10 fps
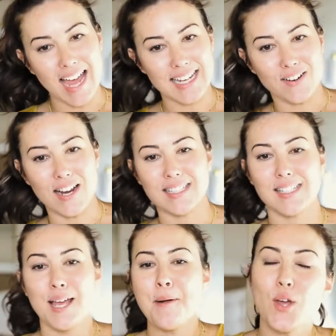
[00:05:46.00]
I digress.
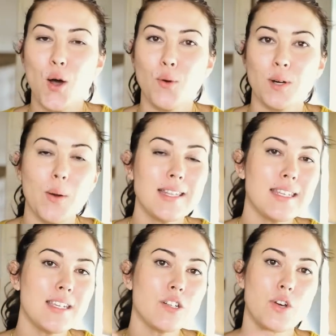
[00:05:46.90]
So
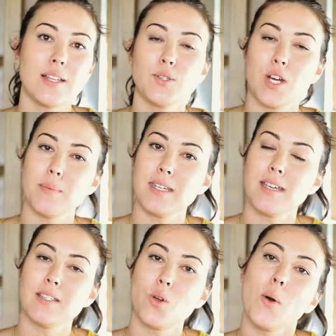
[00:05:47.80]
requesting your transcripts
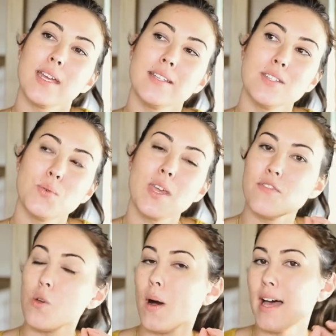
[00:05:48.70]
is going to give
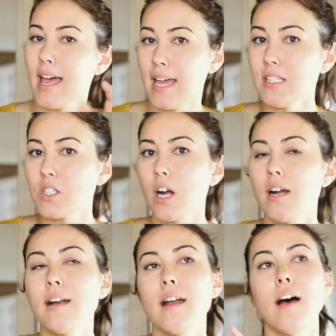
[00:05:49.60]
you a head
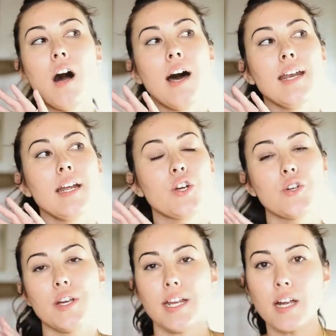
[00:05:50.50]
start on
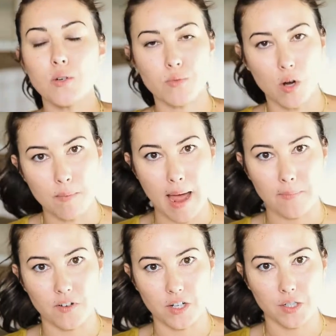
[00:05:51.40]
creating a roadmap
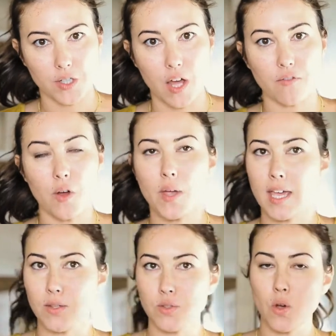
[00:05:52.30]
for yourself.
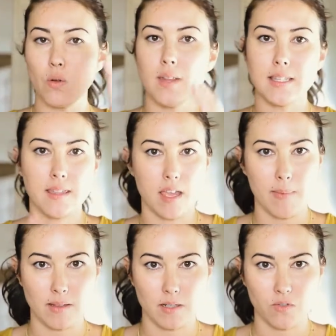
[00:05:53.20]
Okay, so let's think
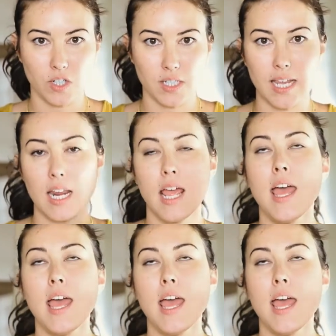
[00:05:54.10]
about this for a second.